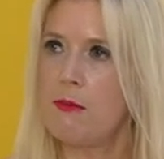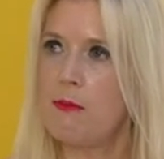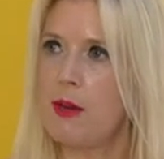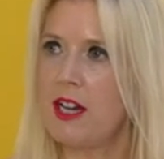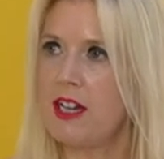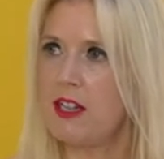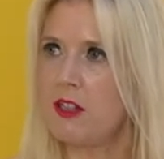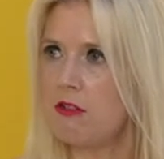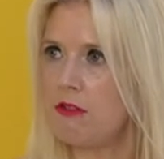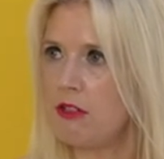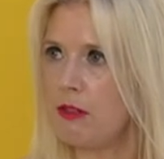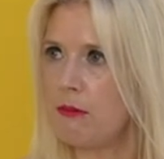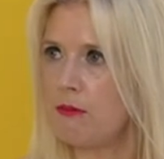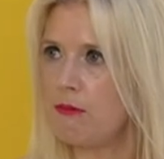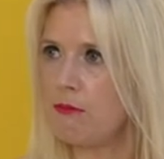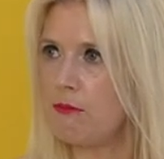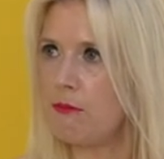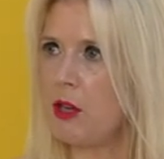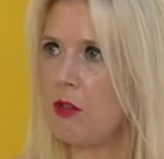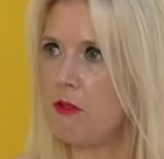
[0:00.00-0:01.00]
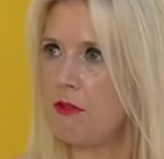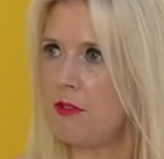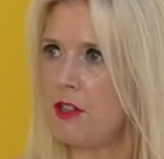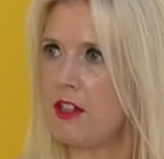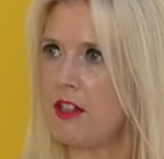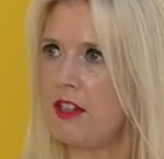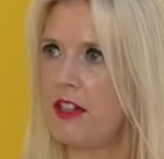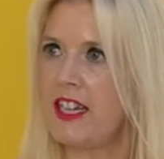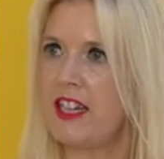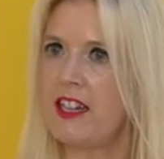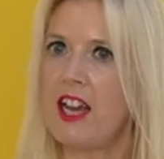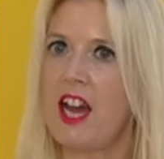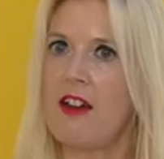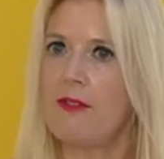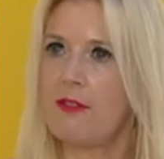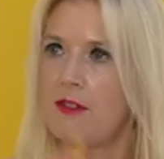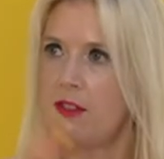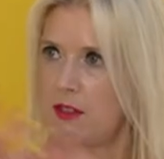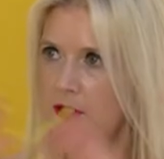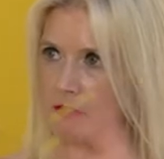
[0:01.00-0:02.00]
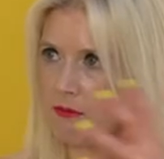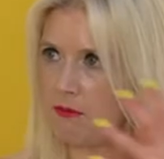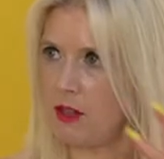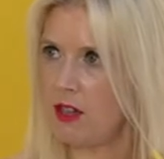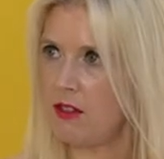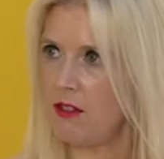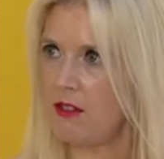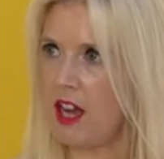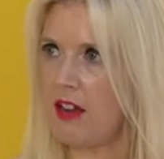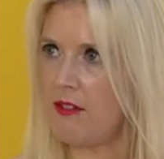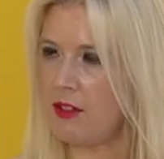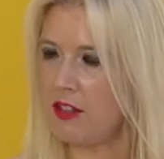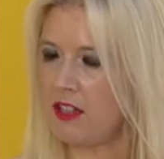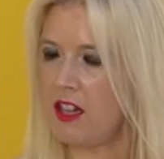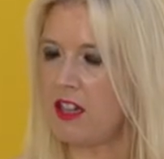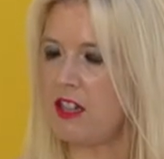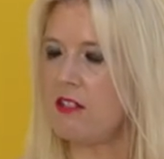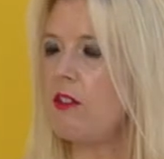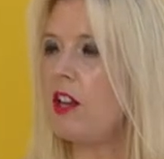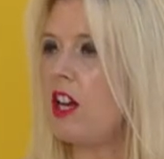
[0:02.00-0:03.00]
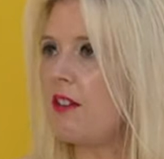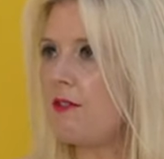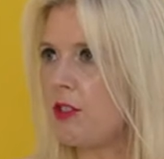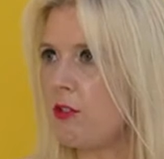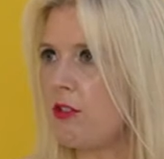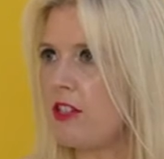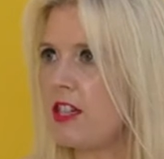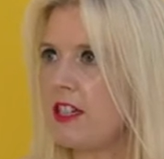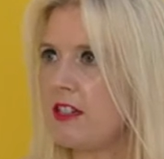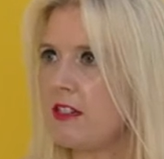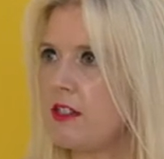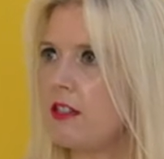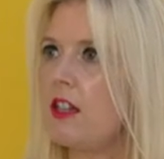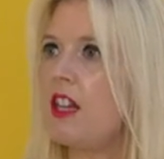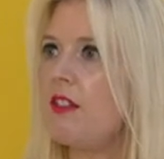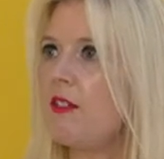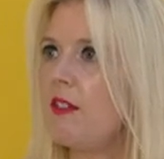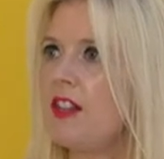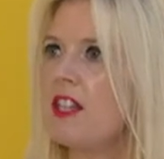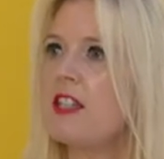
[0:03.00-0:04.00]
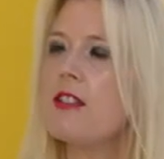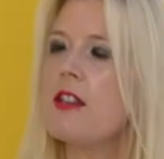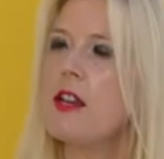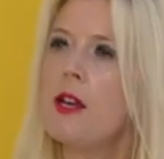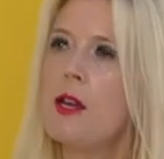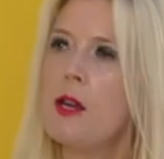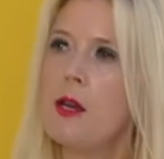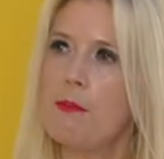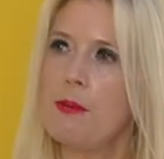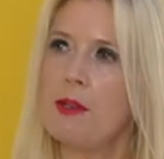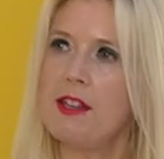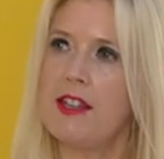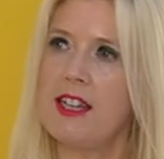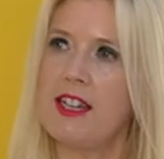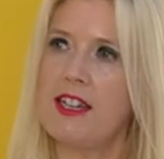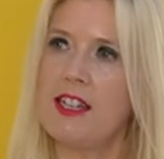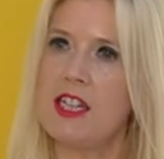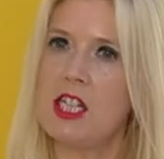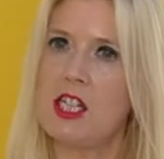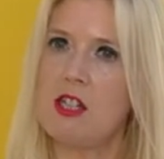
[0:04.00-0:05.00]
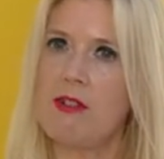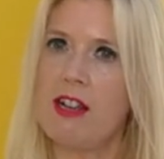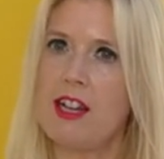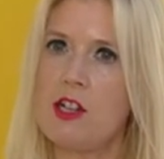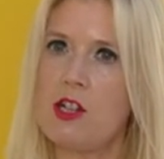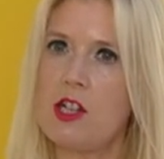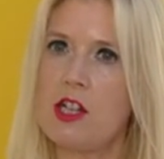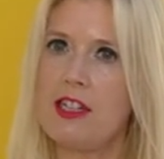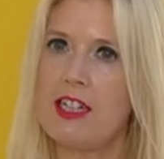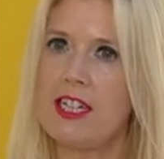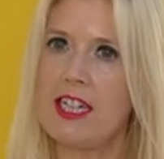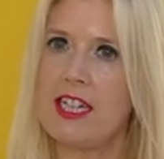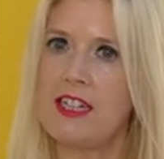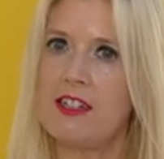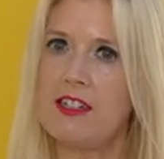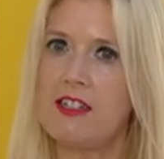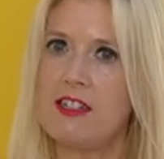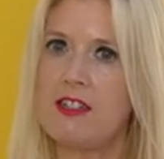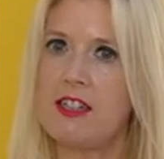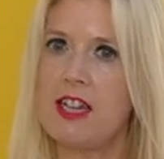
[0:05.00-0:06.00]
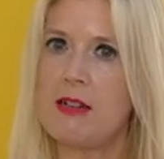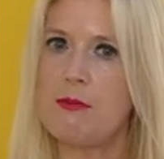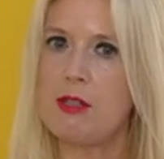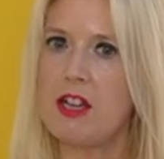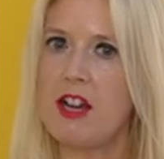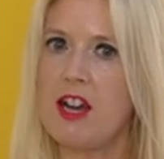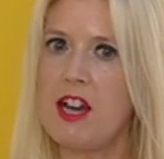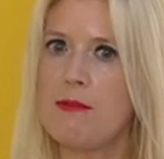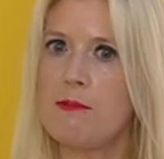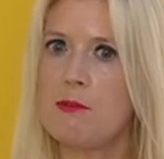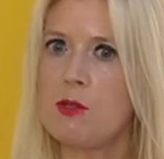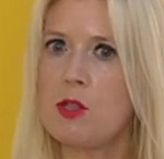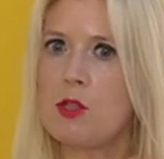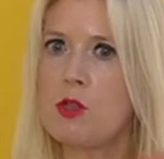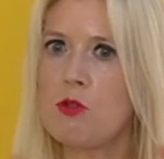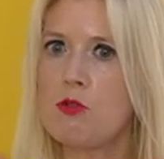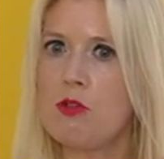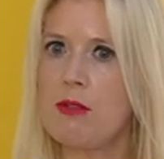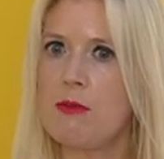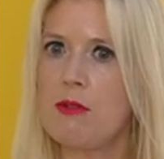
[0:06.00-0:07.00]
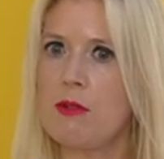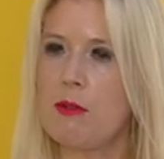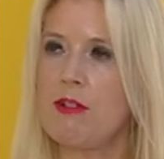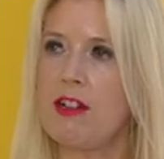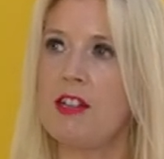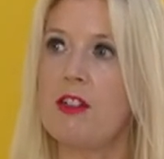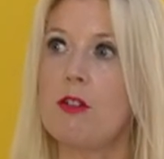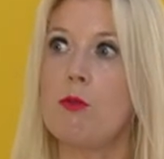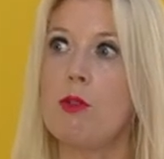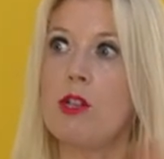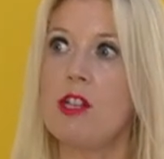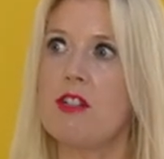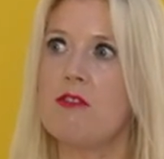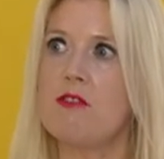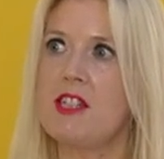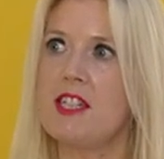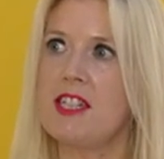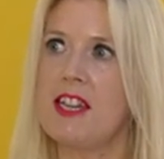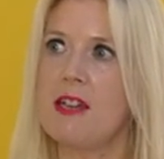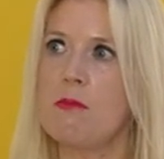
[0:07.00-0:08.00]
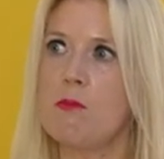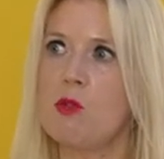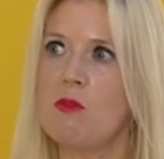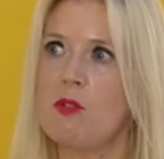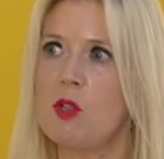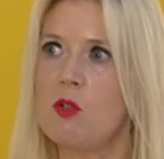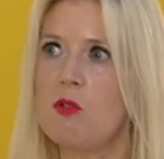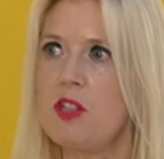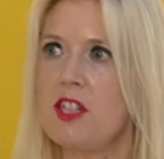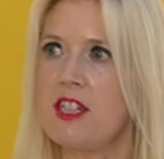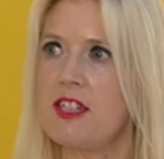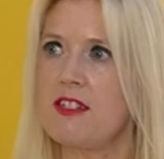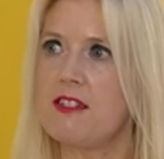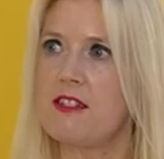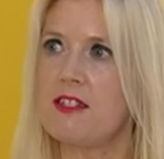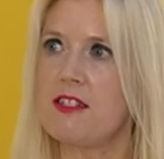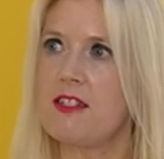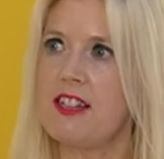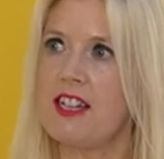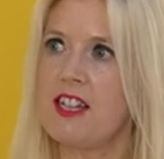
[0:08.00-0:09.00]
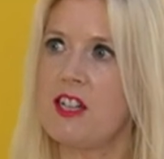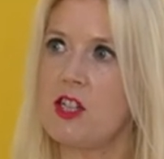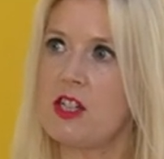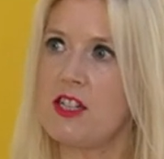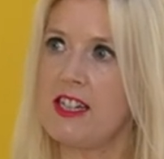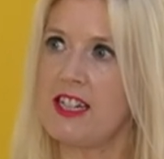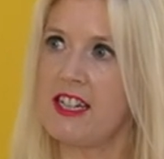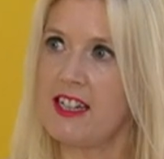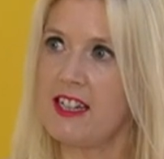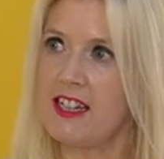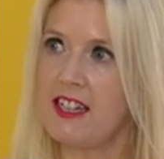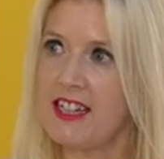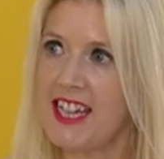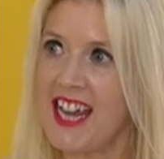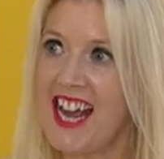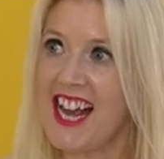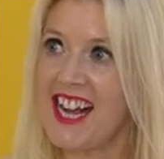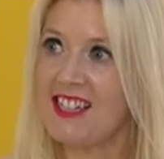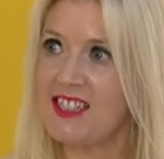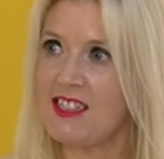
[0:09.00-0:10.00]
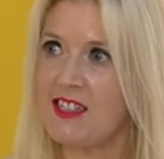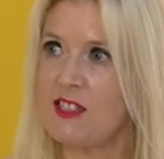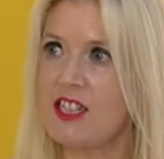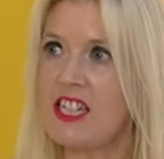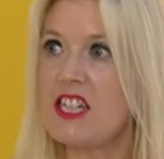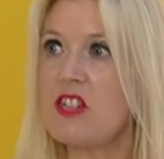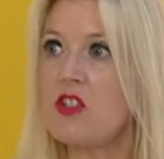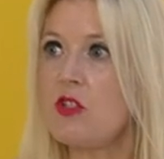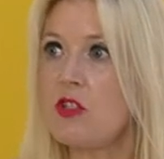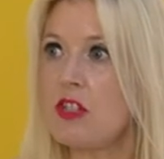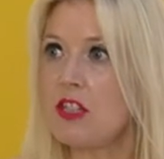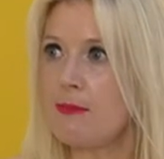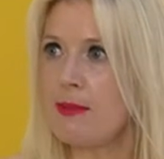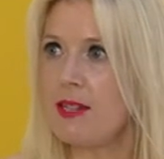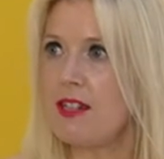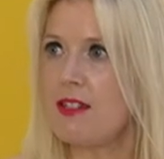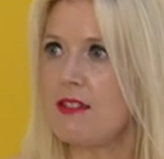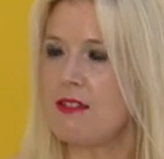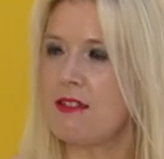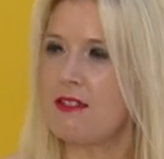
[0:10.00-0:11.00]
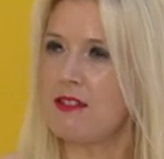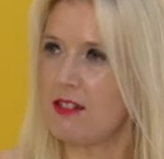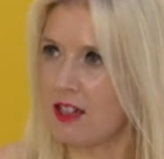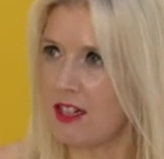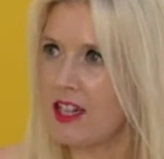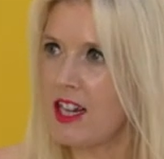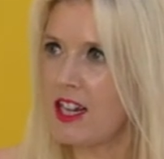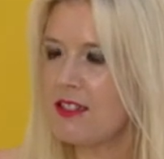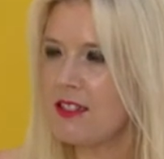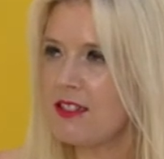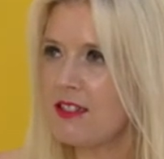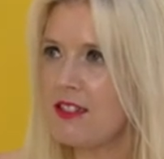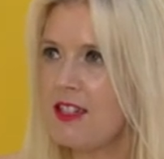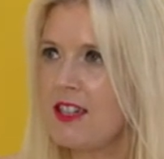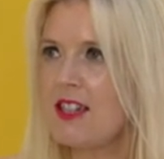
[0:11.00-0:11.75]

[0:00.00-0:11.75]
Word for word: by doing both, you know, like have the have the kind of live screenings and the live events but then to actually at the same time stream them around the world to get more of an audience, to actually get access to industry speakers and connect.